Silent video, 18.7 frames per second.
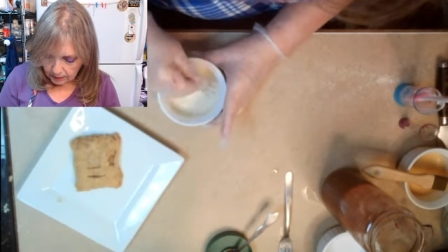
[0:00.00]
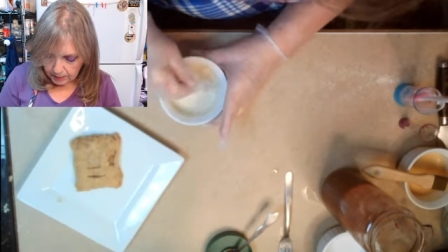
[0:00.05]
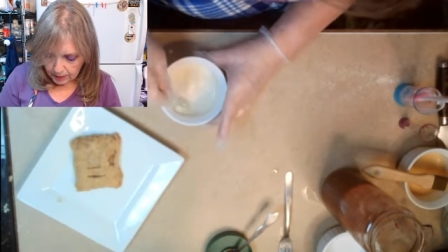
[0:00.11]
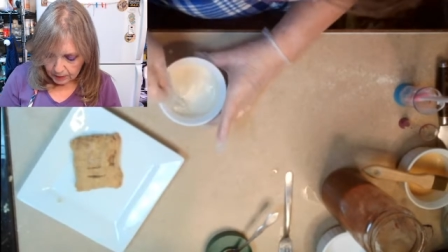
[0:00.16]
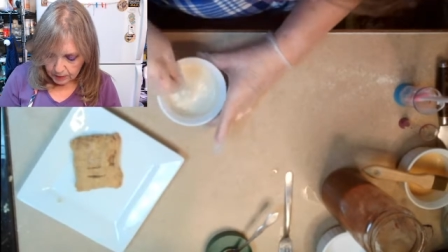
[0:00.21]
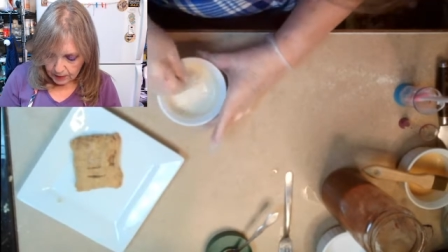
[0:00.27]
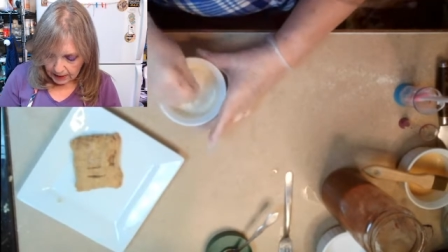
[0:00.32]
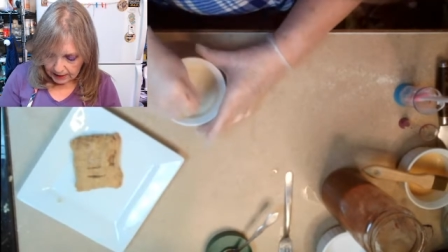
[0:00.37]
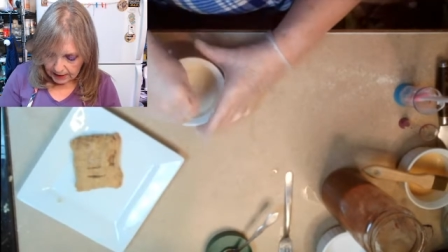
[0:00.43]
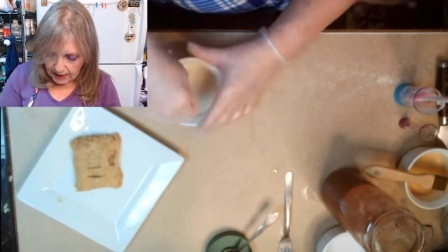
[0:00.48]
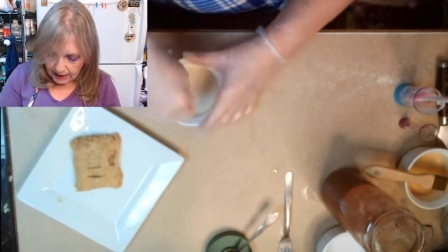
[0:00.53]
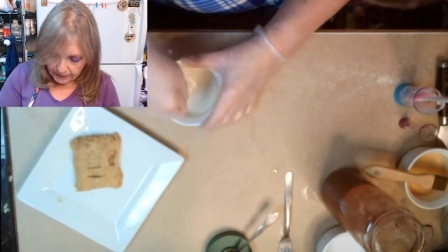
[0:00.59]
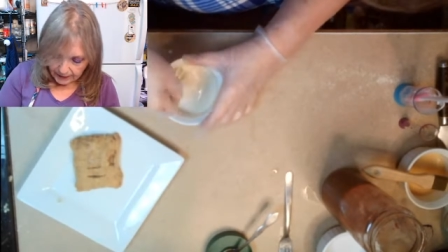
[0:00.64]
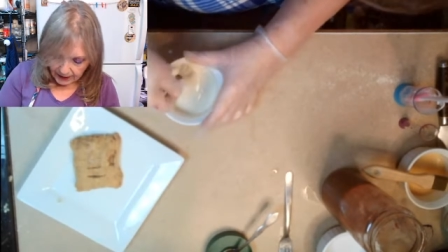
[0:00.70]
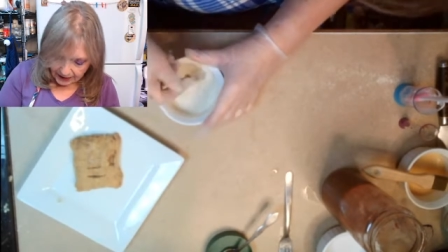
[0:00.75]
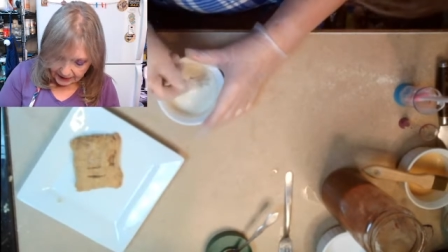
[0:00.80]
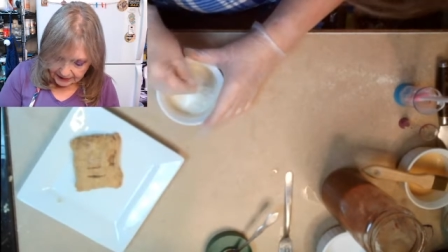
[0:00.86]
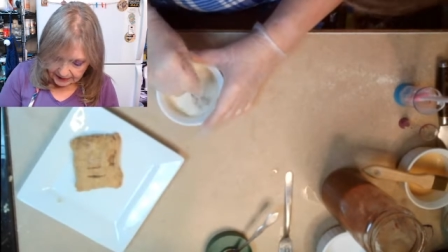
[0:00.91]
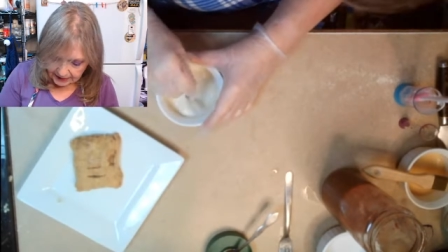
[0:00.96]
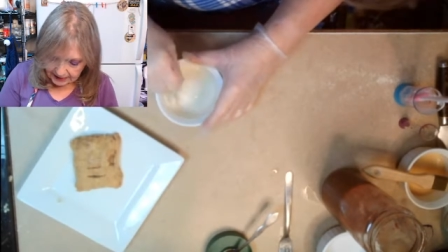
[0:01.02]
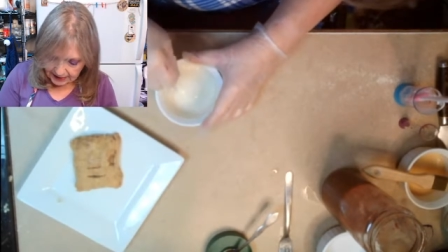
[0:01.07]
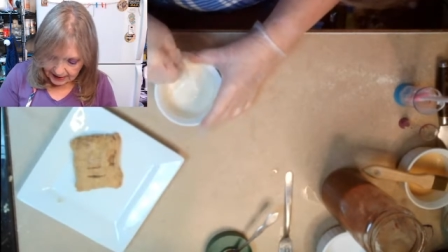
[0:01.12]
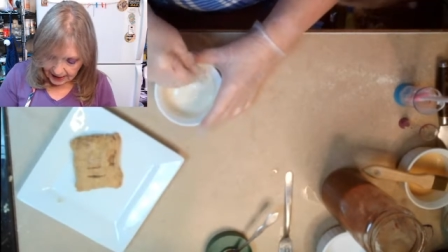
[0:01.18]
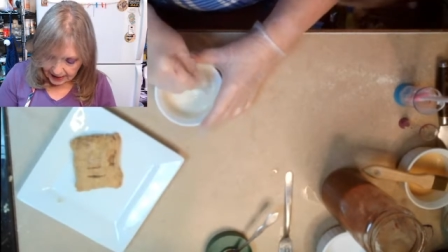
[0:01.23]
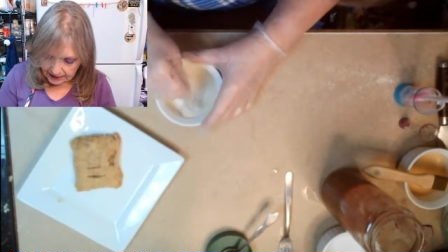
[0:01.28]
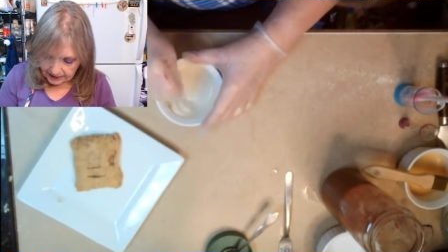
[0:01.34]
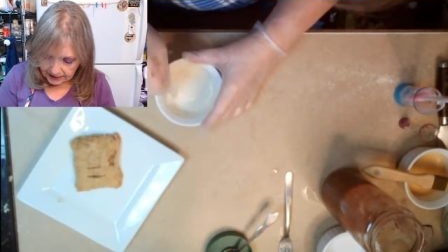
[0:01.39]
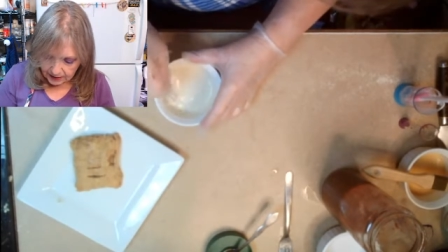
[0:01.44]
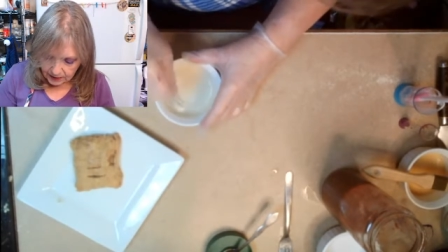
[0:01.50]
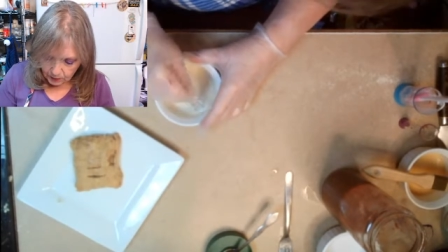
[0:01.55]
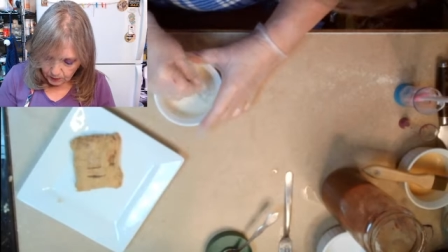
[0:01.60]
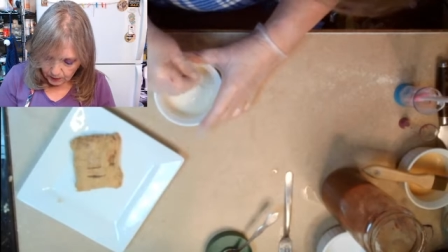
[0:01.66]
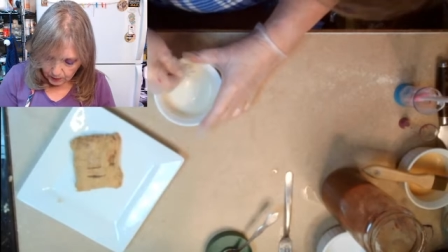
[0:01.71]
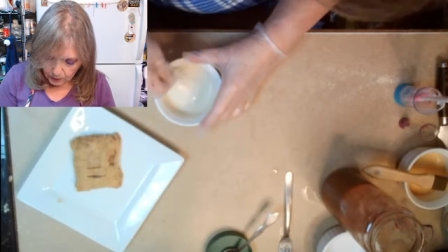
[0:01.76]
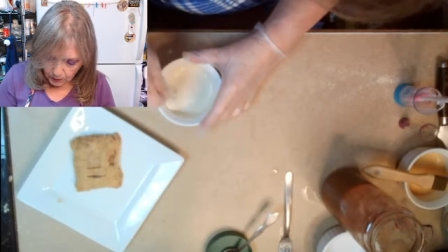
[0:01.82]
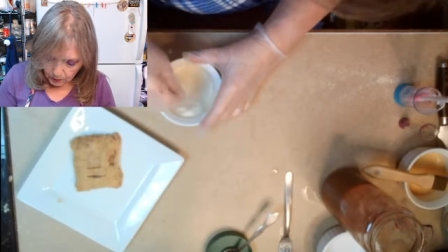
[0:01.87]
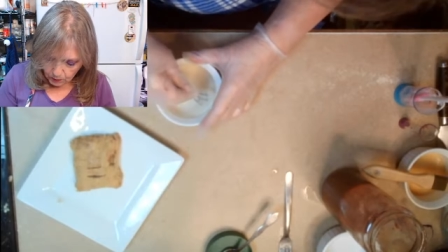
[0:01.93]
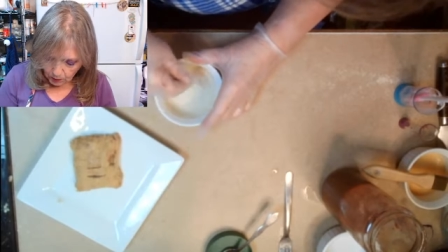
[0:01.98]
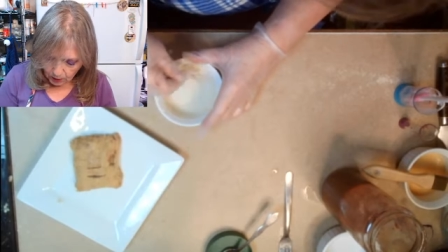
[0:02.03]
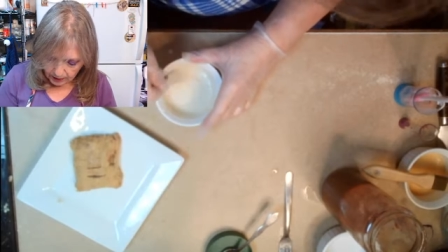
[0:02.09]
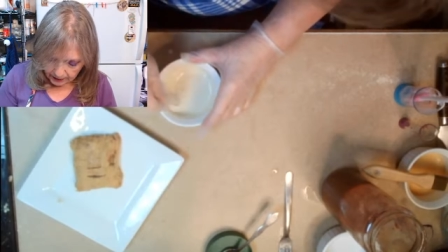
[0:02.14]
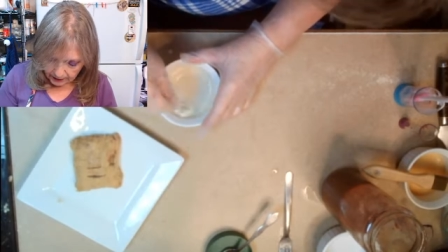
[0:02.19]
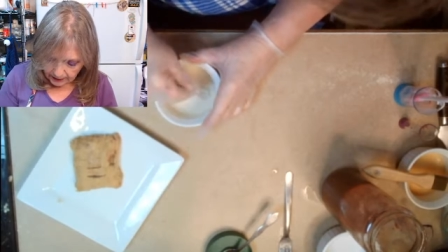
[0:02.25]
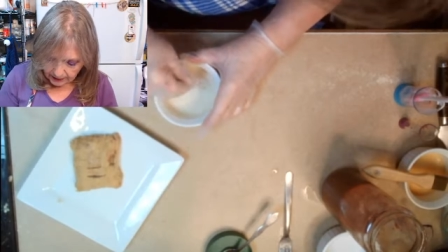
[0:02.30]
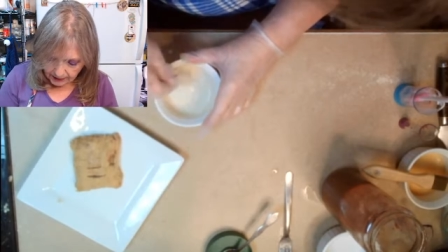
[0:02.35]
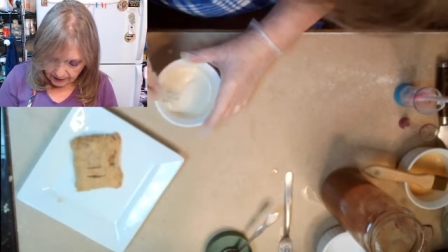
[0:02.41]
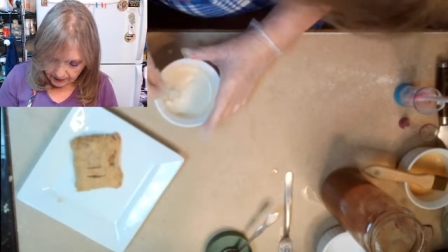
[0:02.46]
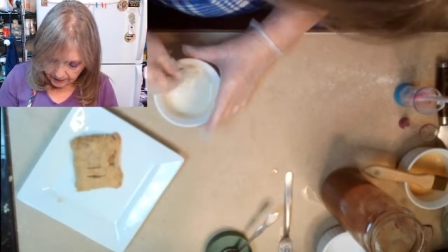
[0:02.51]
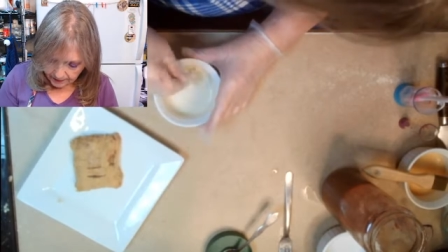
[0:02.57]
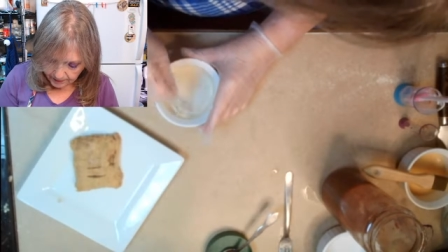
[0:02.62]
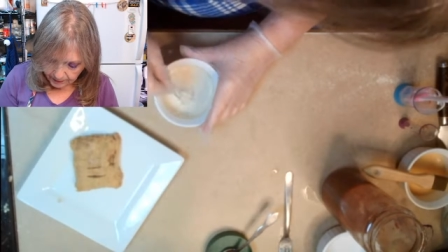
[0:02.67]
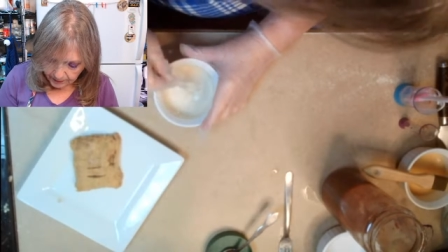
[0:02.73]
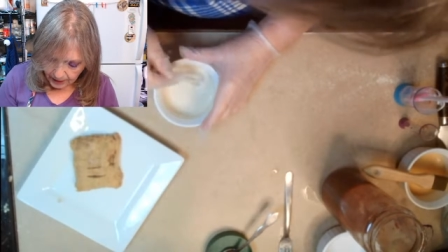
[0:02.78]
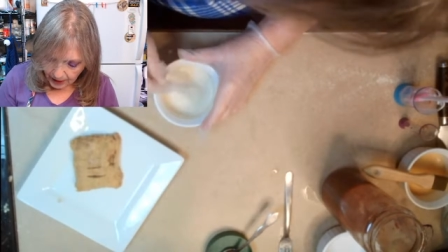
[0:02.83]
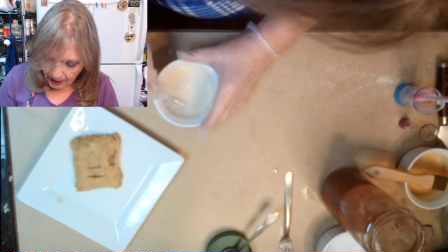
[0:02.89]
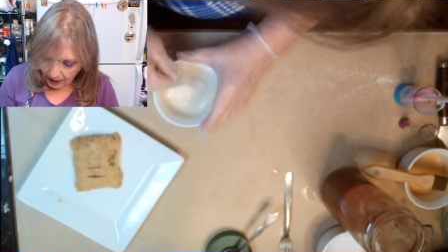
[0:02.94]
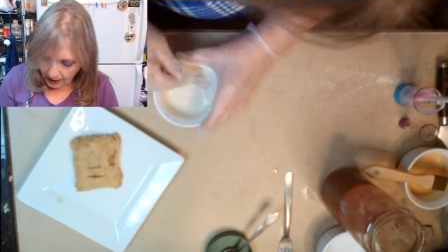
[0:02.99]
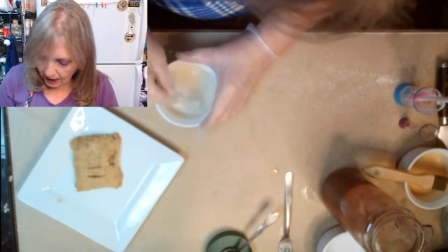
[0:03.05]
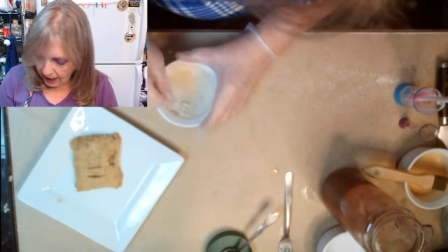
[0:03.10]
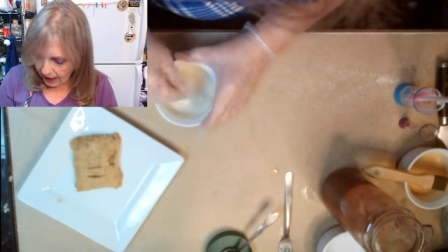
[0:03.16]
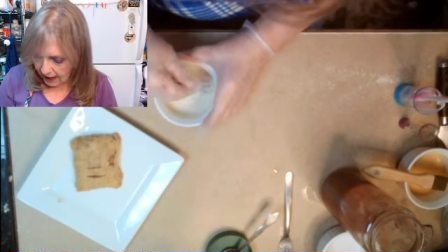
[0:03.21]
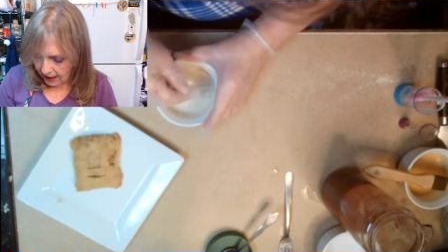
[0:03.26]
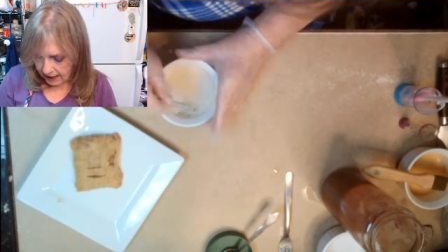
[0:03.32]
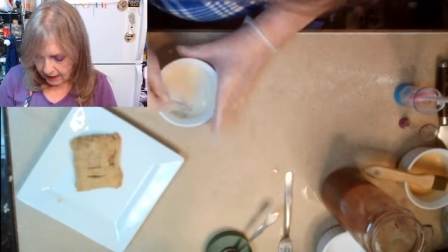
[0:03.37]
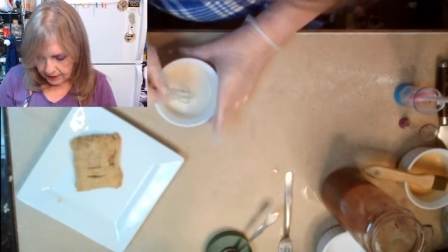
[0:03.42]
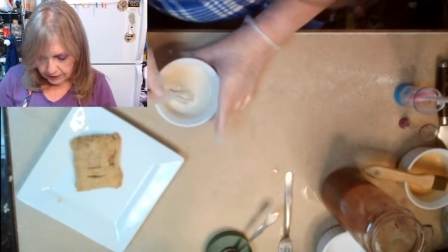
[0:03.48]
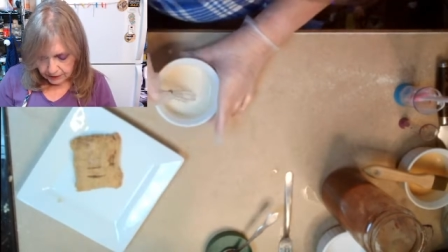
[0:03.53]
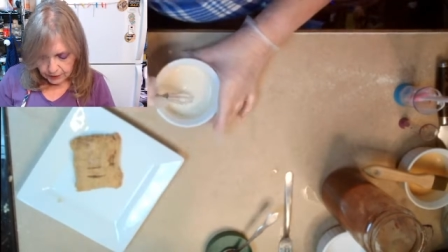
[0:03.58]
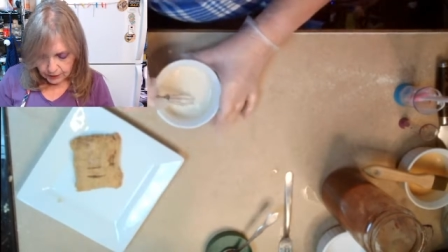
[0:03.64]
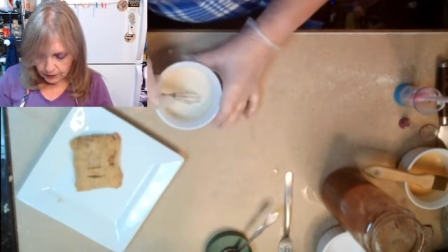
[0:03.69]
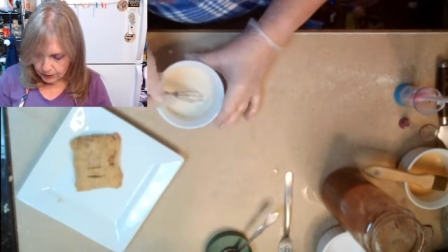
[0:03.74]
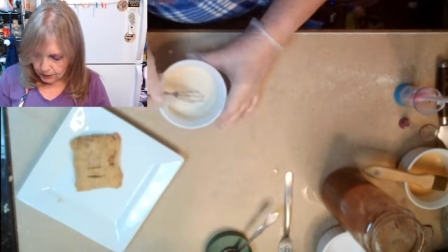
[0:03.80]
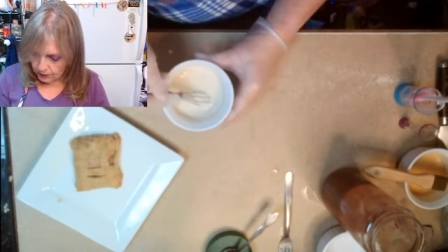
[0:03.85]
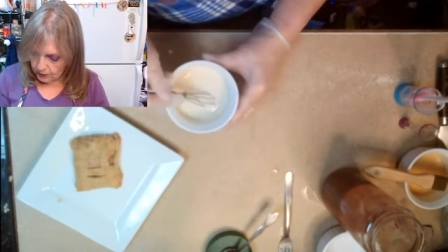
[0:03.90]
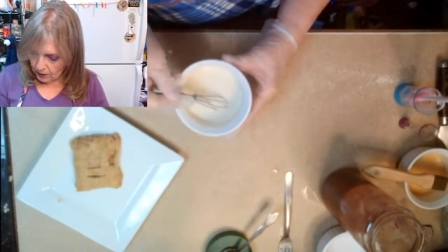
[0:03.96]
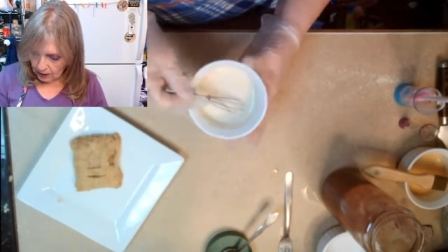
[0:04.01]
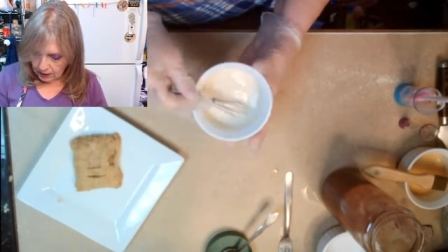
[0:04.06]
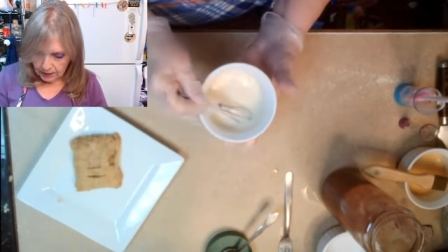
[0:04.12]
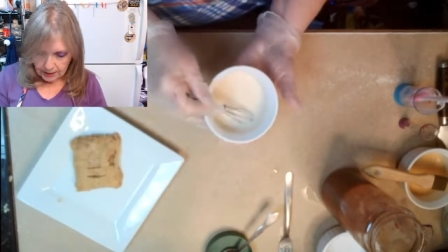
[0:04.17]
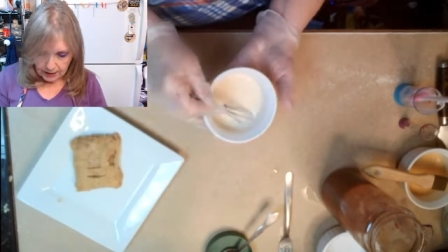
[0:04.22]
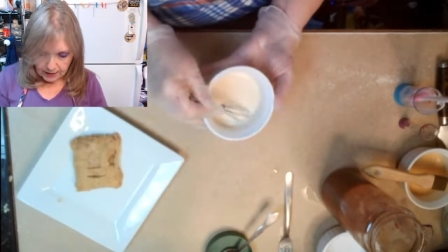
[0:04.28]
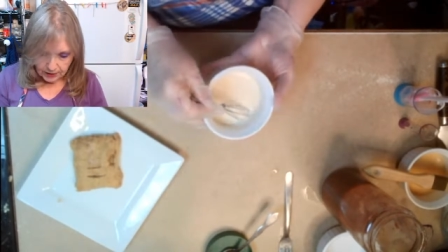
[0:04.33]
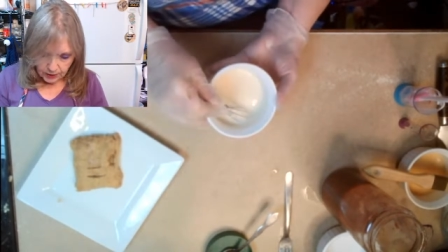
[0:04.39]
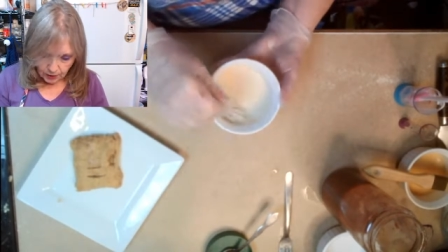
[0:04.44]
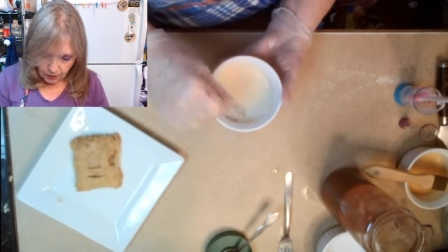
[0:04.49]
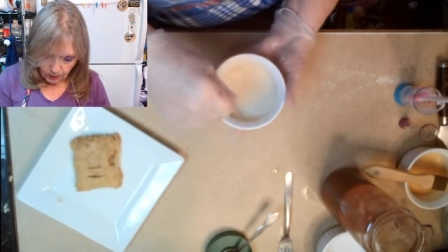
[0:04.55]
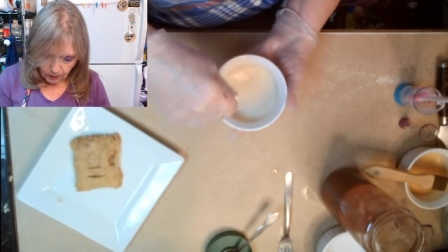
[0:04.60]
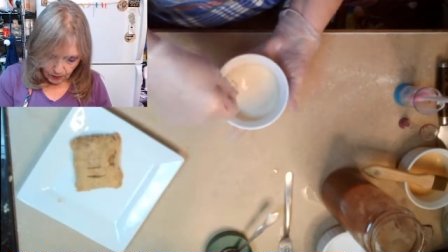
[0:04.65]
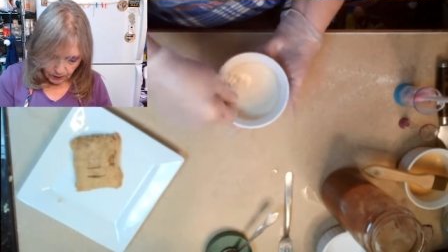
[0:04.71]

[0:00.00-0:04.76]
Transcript: little bit runny and that's exactly the way we want it. And you do not need to